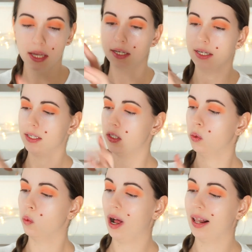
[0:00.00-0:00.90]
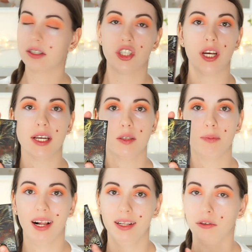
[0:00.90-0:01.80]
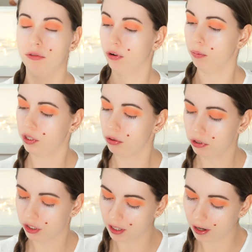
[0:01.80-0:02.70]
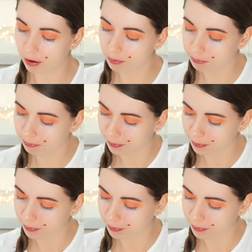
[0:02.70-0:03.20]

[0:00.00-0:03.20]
this Wild Shades palette from U-Star,